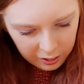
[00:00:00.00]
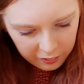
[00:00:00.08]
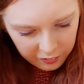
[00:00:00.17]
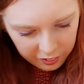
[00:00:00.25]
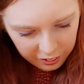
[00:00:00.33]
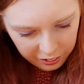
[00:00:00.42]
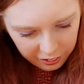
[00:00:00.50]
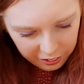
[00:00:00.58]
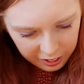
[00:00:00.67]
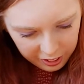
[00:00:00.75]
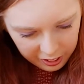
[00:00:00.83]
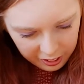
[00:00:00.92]

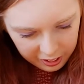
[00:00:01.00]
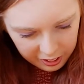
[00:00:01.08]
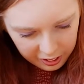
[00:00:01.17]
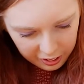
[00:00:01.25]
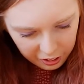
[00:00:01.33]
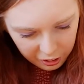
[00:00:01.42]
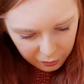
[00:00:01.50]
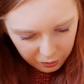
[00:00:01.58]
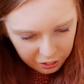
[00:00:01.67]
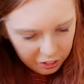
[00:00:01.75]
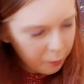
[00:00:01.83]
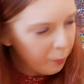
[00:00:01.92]
recorded and then you can
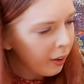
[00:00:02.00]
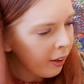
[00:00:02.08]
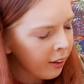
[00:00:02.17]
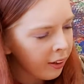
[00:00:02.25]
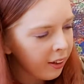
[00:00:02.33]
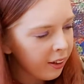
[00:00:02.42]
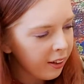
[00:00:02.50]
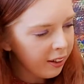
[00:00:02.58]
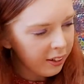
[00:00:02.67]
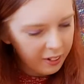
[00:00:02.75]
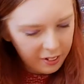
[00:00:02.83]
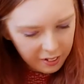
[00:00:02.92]
watch it back.
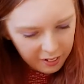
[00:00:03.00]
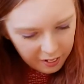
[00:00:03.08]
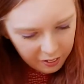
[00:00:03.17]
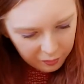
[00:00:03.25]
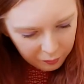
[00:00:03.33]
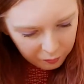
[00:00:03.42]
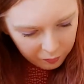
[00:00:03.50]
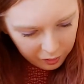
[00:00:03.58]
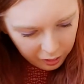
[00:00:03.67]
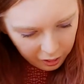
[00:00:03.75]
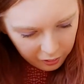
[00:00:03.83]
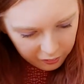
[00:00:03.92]
And
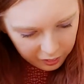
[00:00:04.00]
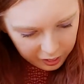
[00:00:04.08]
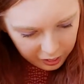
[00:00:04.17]
hopefully it